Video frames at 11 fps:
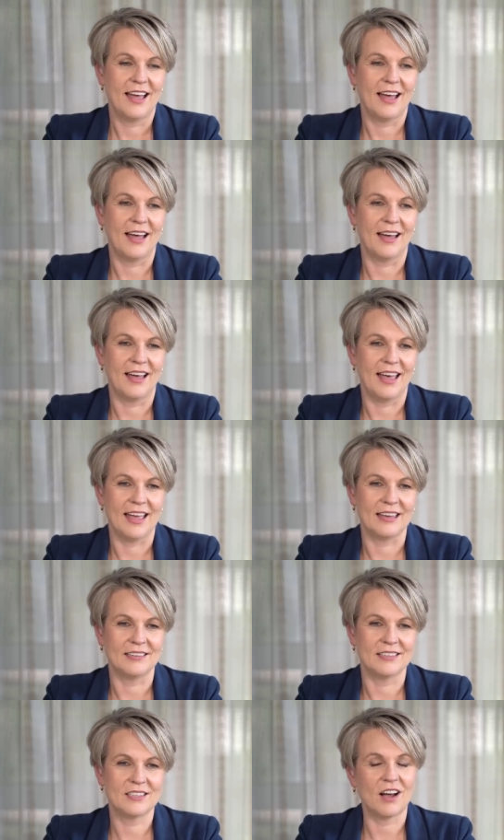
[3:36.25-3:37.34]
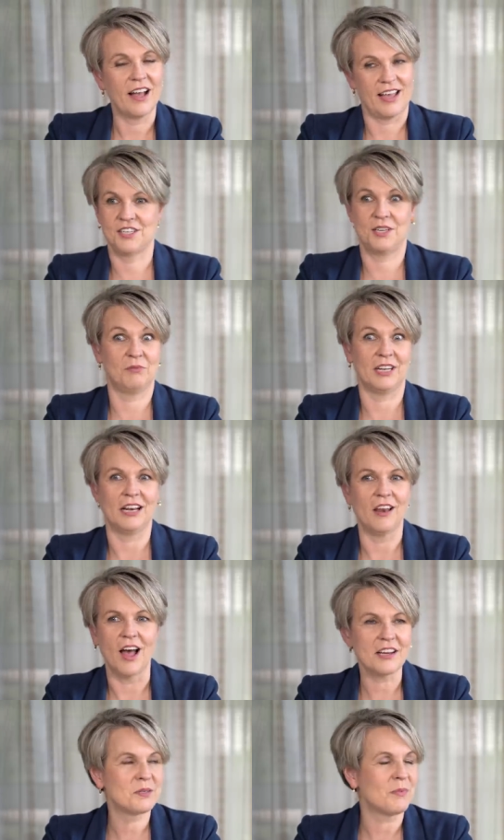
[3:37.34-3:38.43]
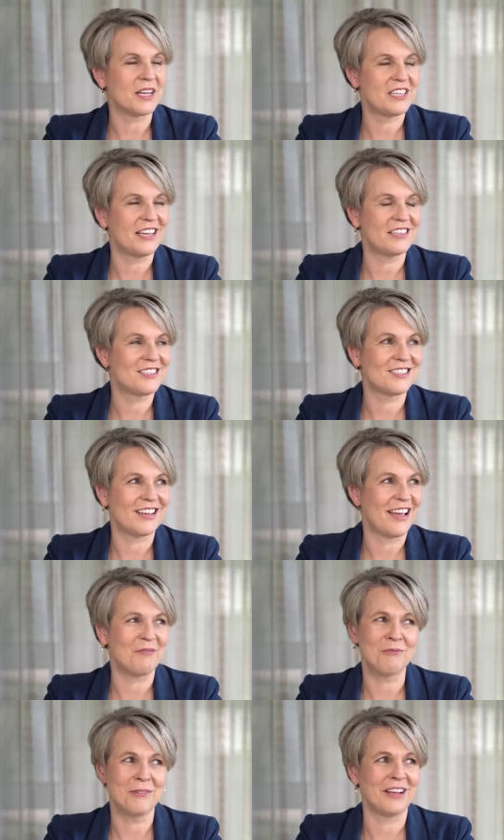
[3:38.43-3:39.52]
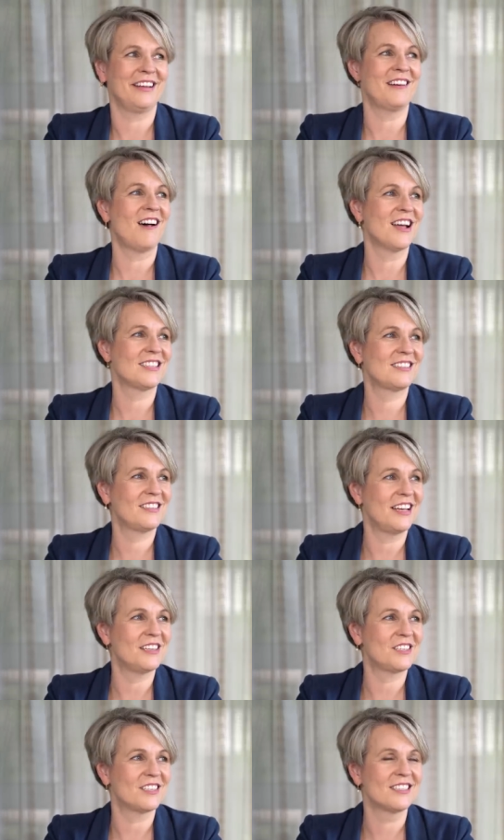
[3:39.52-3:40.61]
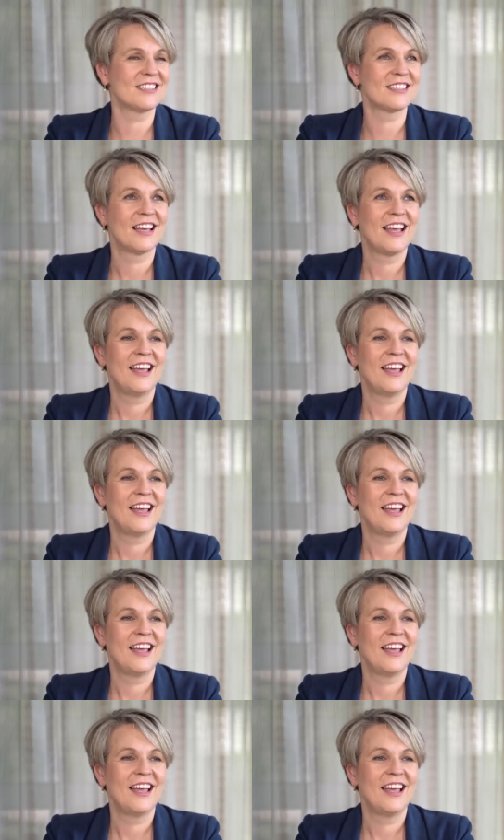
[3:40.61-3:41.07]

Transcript: Uh, and I actually really liked my teachers. I had really nice teachers.